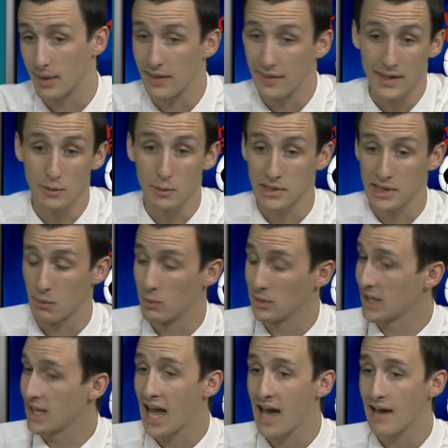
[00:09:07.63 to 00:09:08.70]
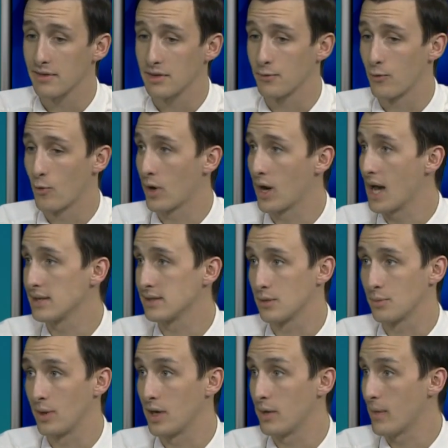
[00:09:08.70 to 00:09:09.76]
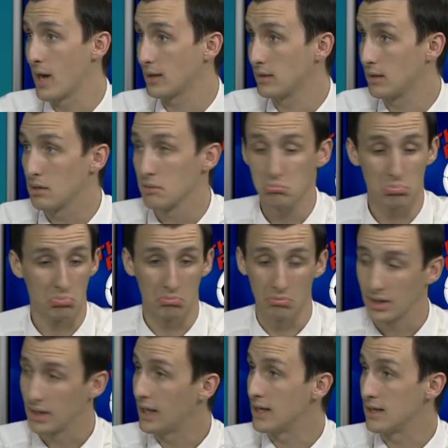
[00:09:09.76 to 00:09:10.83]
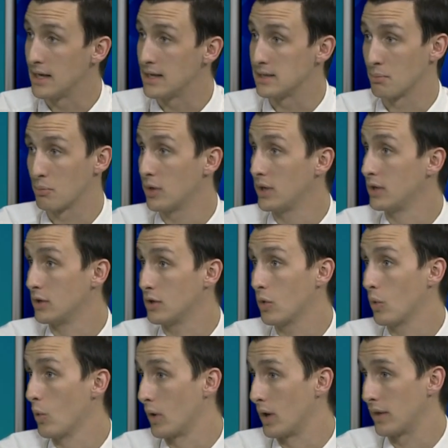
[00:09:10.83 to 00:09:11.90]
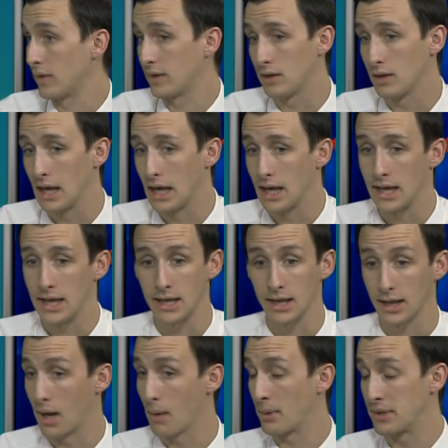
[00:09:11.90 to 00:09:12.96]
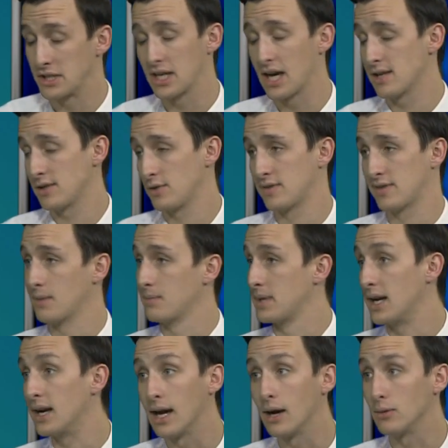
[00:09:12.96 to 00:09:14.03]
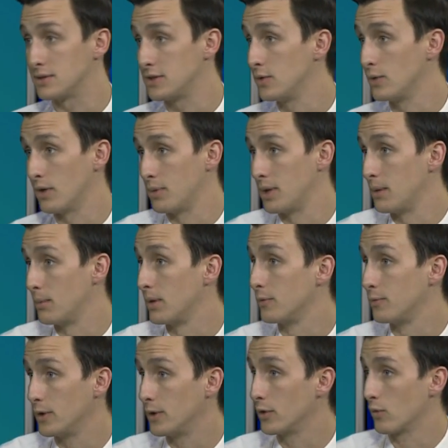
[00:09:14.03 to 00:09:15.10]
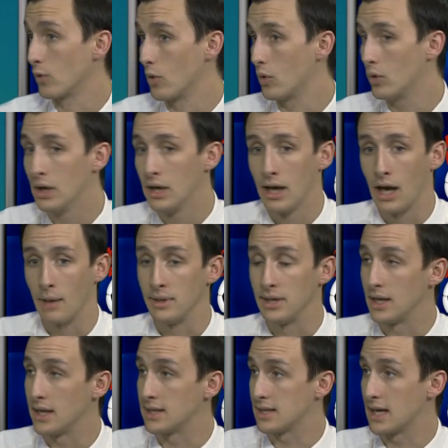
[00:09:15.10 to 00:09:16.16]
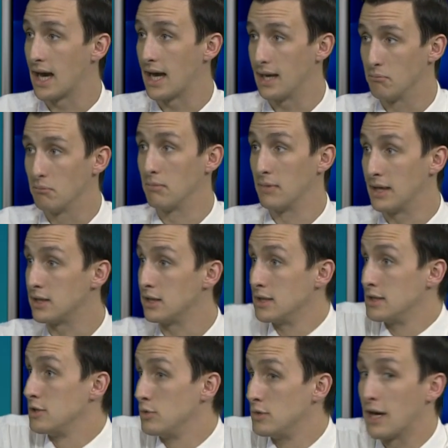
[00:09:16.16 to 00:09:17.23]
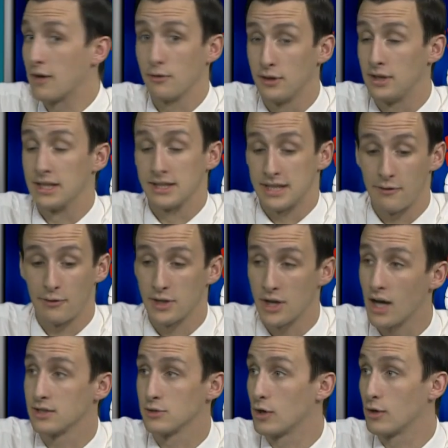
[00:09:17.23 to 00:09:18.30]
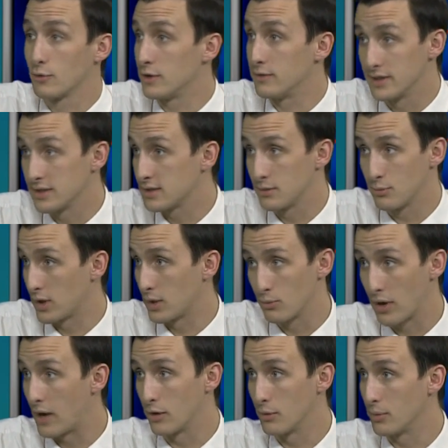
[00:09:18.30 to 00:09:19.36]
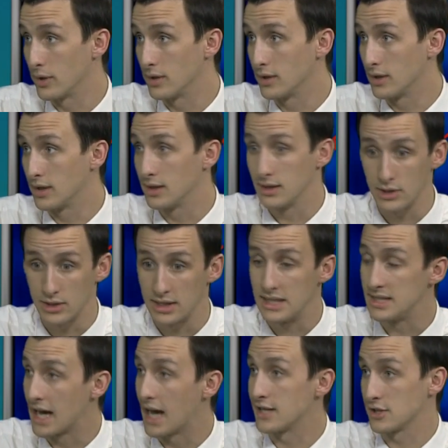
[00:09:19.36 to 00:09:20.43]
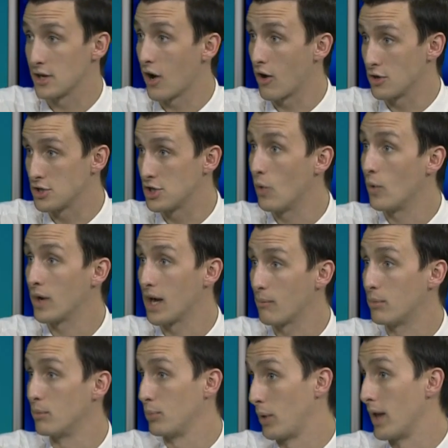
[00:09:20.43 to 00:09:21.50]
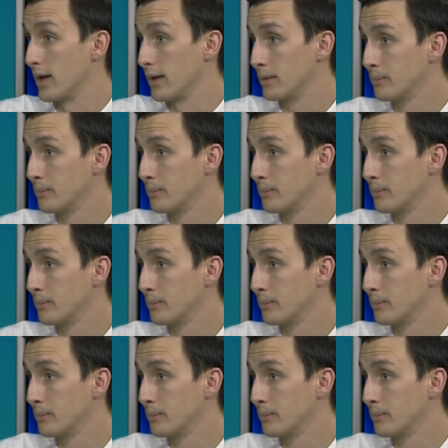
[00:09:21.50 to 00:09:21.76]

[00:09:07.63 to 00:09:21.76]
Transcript: think what they, what they have are the four guys that are playing back there is a pretty good core, and I think sure. and a, a bunch of the guys who have subbed in and out too have been yep. able to fill the role. Yep. I mean, it, it you de- it's definitely not Darrelle right. and Brandon Browner, but yeah. these guys are, are showing up and playing.